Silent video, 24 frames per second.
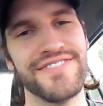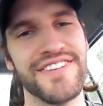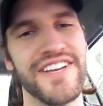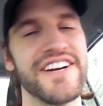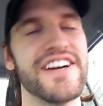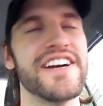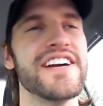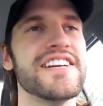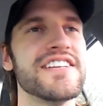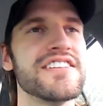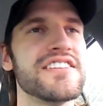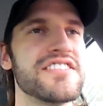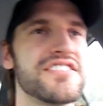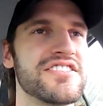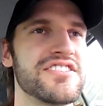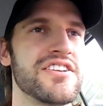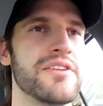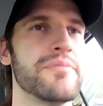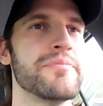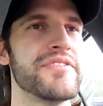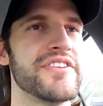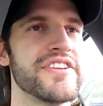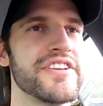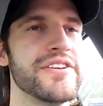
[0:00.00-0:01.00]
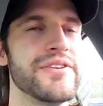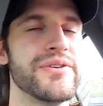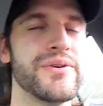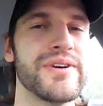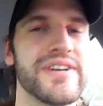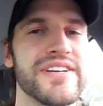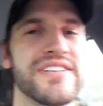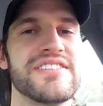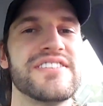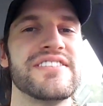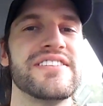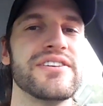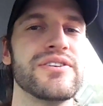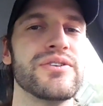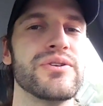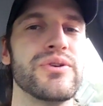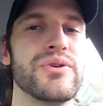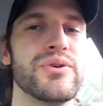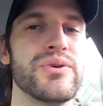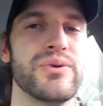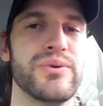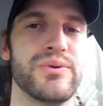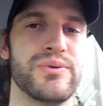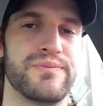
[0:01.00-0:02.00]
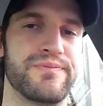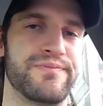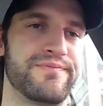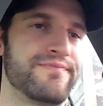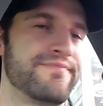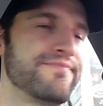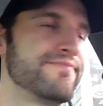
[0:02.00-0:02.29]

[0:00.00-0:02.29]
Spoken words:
there is something you can still do.